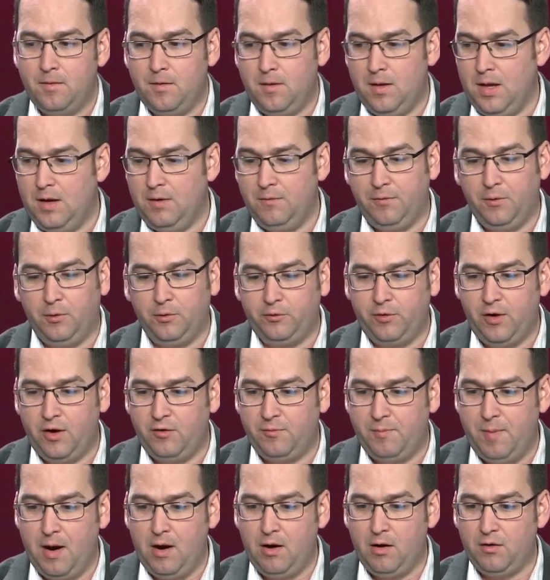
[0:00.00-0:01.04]
in full
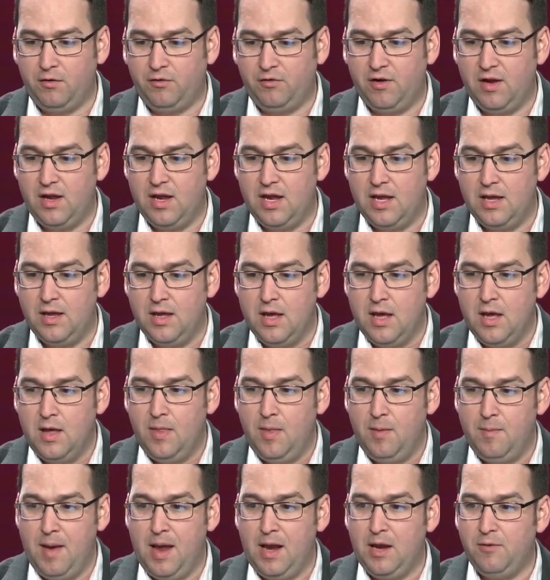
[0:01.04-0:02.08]
transparency,
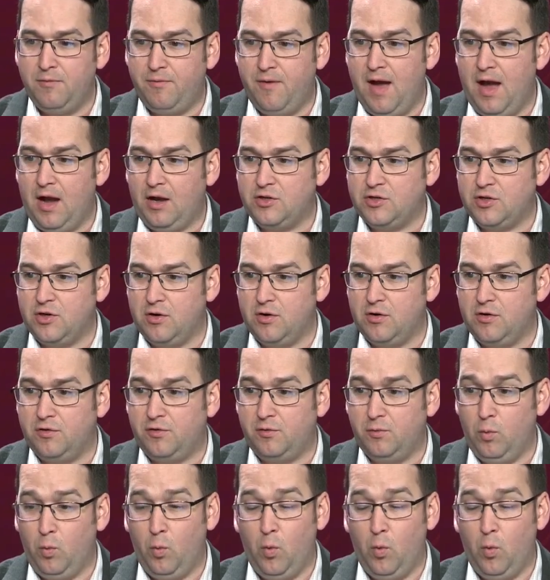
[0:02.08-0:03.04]
the manufacturers,